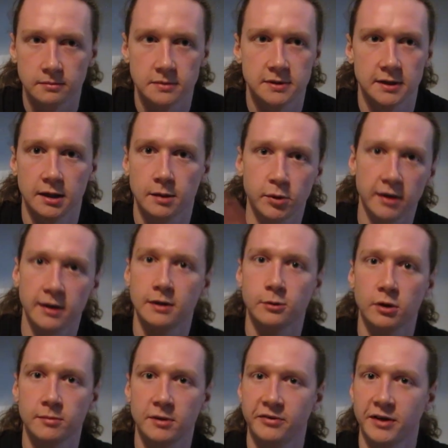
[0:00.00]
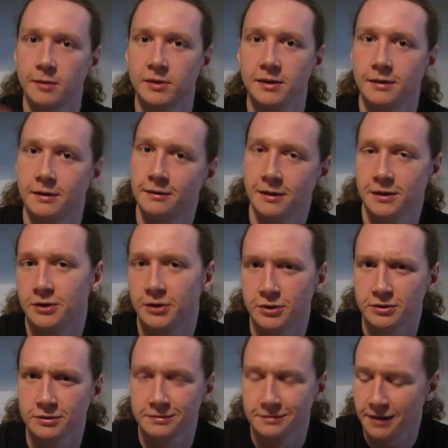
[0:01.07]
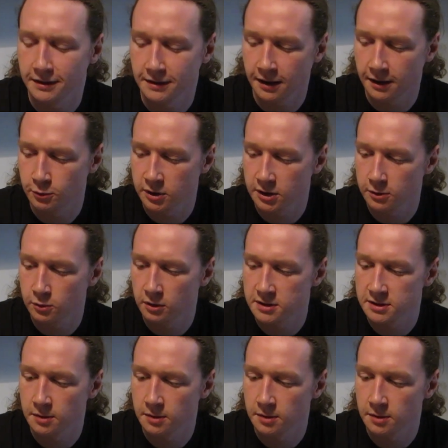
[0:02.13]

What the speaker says: celebrating with my family. I want to watch